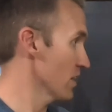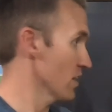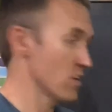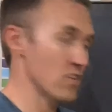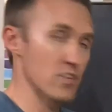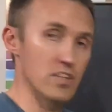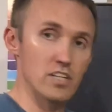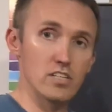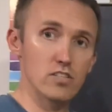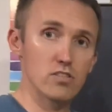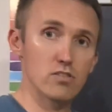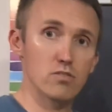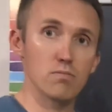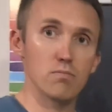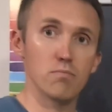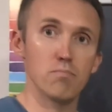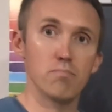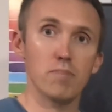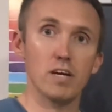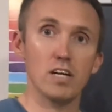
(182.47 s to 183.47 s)
This
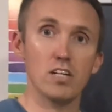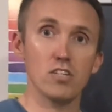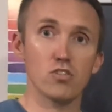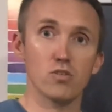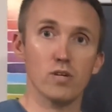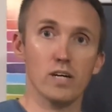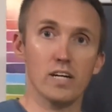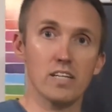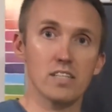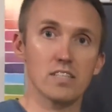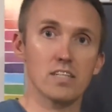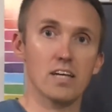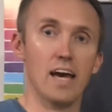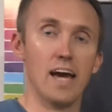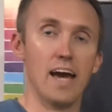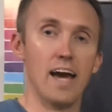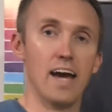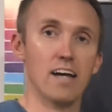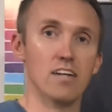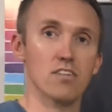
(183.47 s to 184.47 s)
matrix
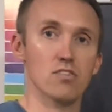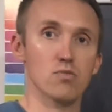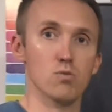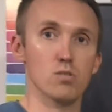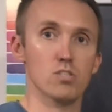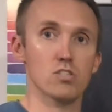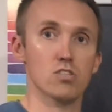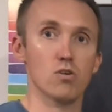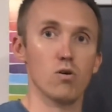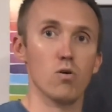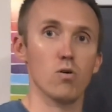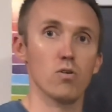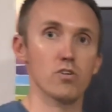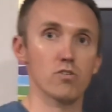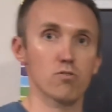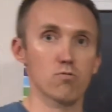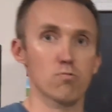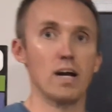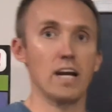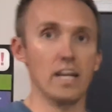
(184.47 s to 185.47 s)
has what's called
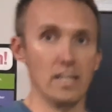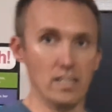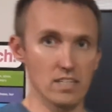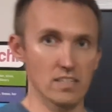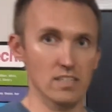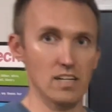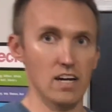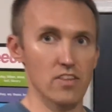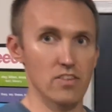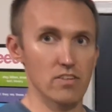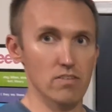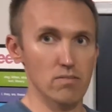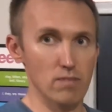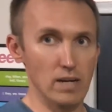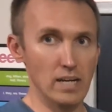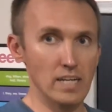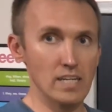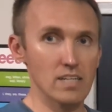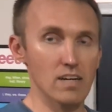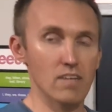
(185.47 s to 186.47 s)
a rank. And the
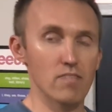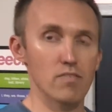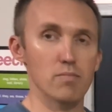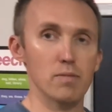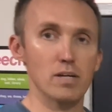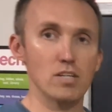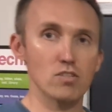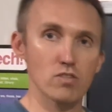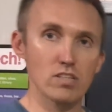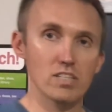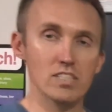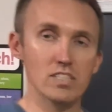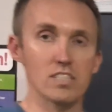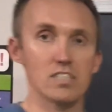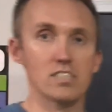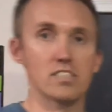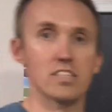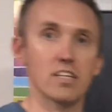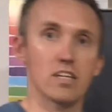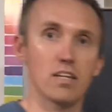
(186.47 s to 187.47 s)
rank of the matrix
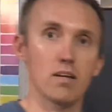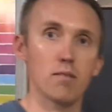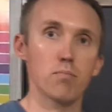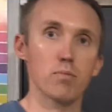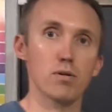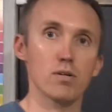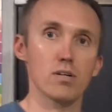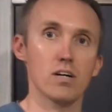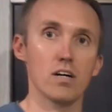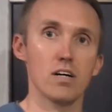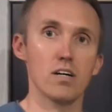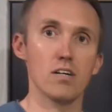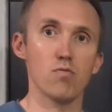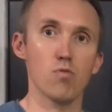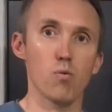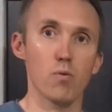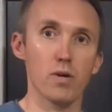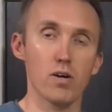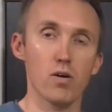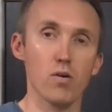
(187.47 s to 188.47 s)
is the number of
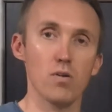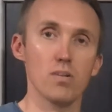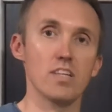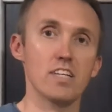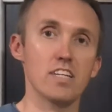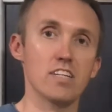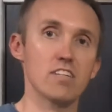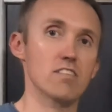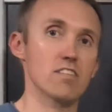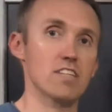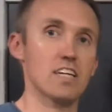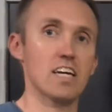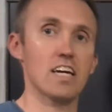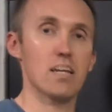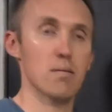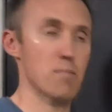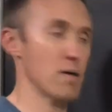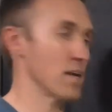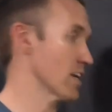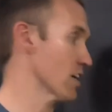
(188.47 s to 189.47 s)
what we call linearly
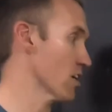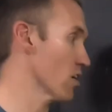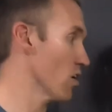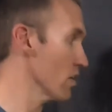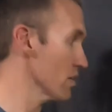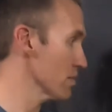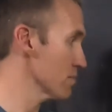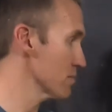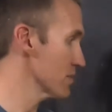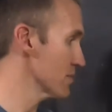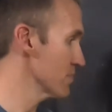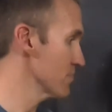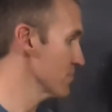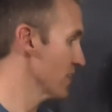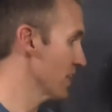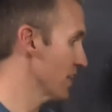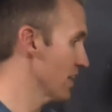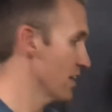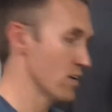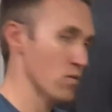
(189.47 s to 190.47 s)
independent columns.
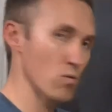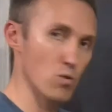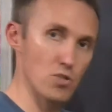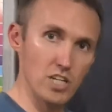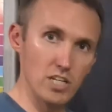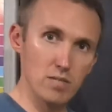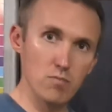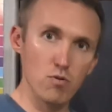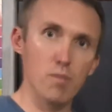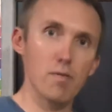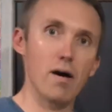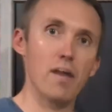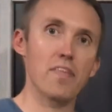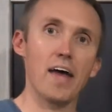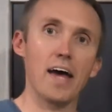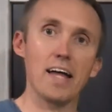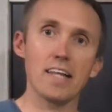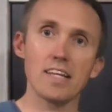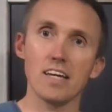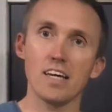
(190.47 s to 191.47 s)
We'll talk more about
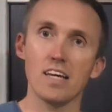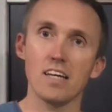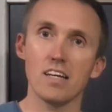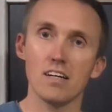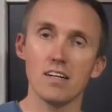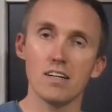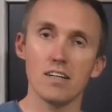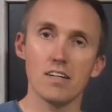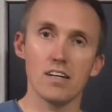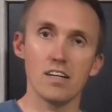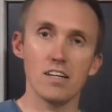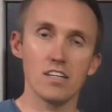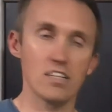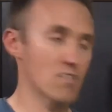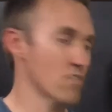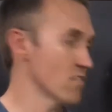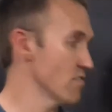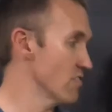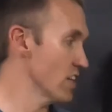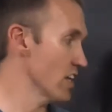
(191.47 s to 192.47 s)
that in a
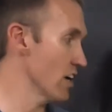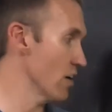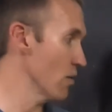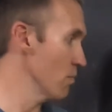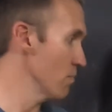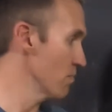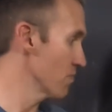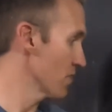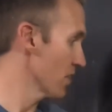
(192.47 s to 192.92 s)
different video.